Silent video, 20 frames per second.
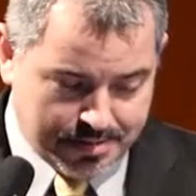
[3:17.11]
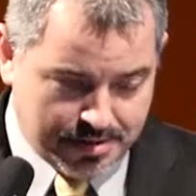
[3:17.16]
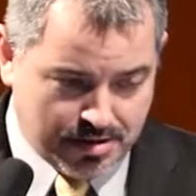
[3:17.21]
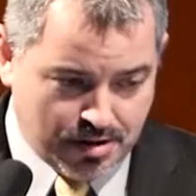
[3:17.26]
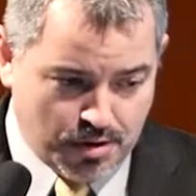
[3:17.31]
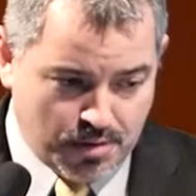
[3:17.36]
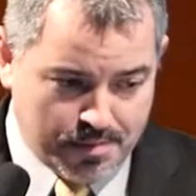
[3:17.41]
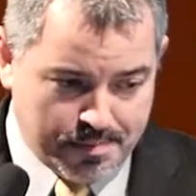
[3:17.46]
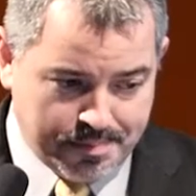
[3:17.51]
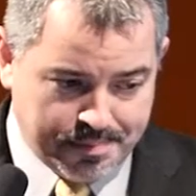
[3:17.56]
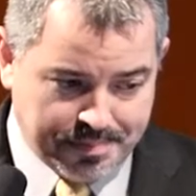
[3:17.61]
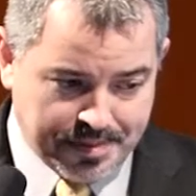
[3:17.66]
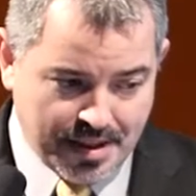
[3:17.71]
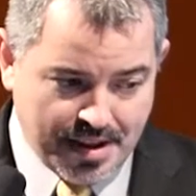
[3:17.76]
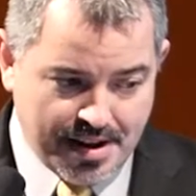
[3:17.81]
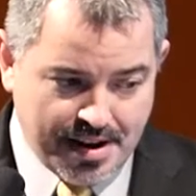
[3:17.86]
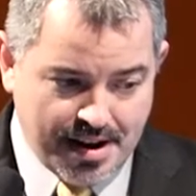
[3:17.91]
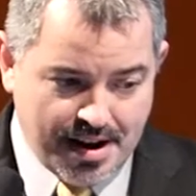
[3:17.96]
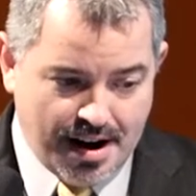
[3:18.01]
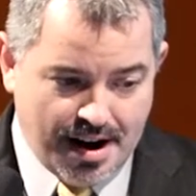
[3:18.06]
So
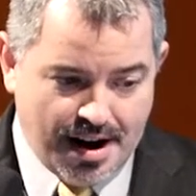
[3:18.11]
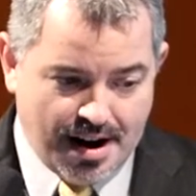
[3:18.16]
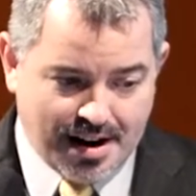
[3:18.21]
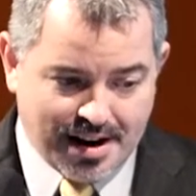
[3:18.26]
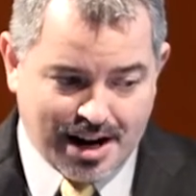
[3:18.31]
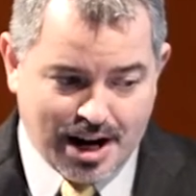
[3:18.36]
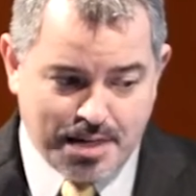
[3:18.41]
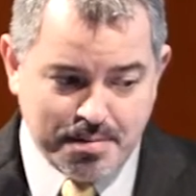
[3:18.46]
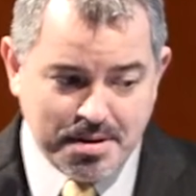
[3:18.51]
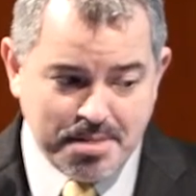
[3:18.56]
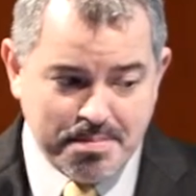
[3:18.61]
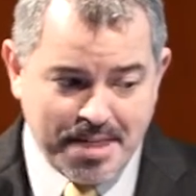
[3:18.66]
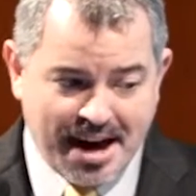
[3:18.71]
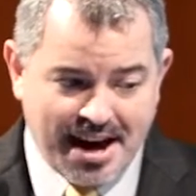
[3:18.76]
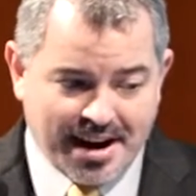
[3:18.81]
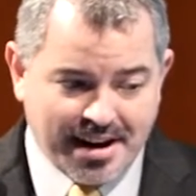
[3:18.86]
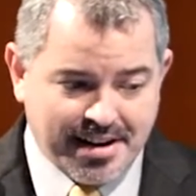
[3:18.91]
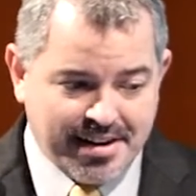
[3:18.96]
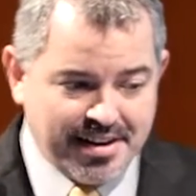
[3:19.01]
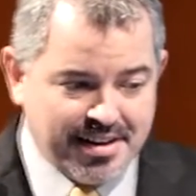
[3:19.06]
coming
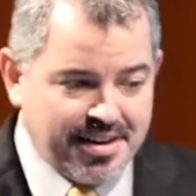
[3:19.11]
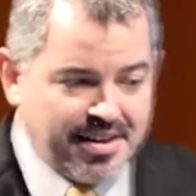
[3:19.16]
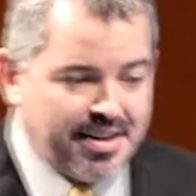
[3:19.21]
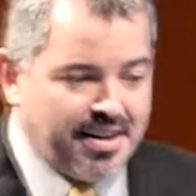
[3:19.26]
back,